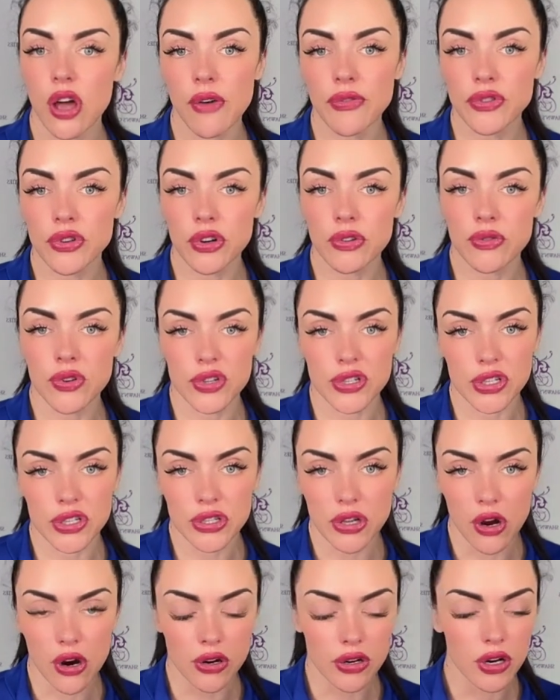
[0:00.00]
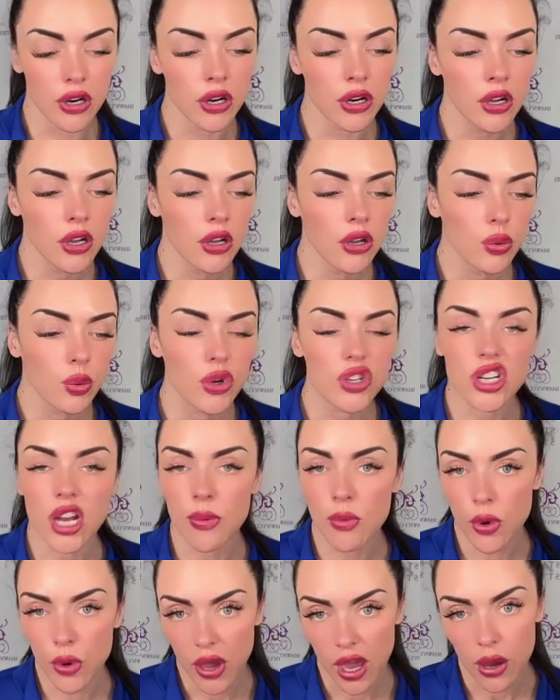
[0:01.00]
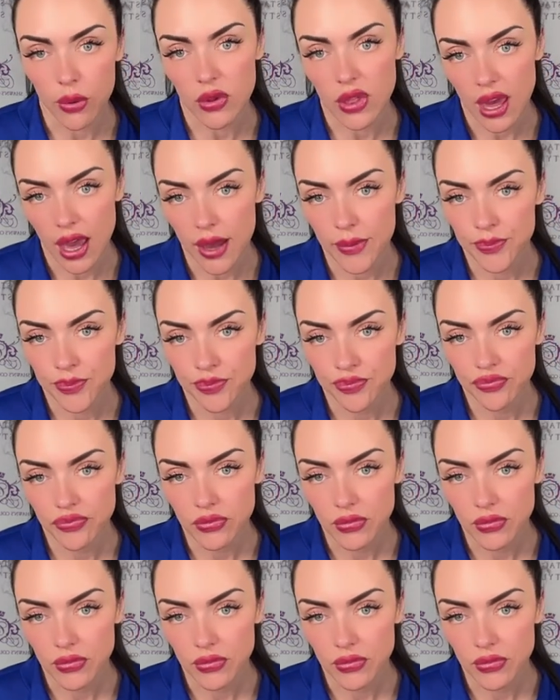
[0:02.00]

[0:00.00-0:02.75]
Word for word: of softer versus harder, which I'm okay with that.